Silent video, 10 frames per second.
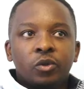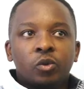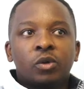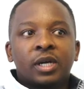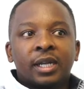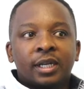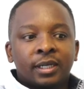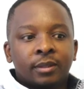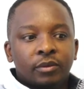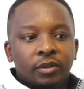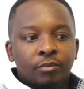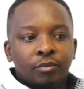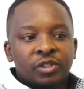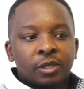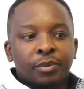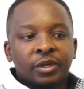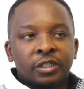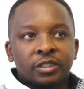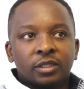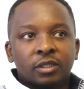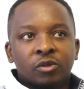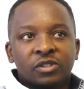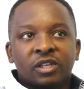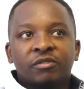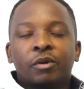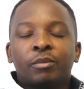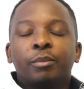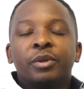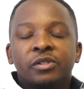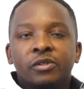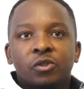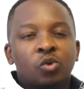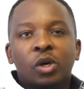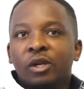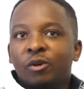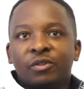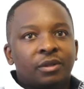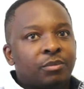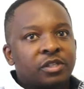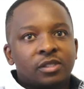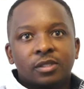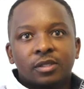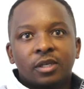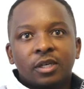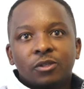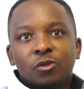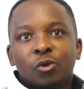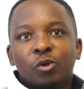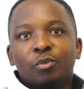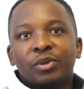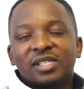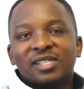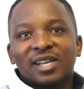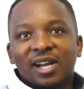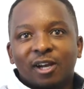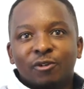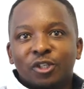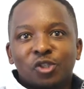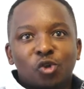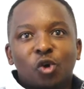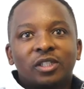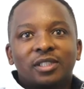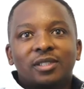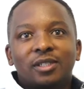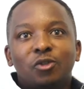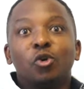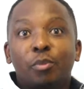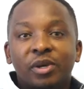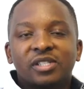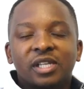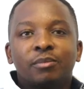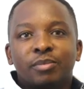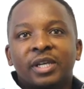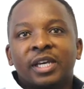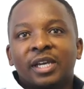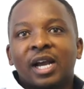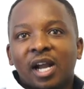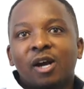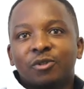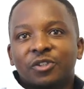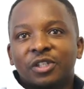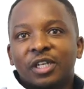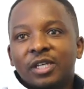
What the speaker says: You gotta separate yourself from the business. You are not the business. So your business account is not your personal account.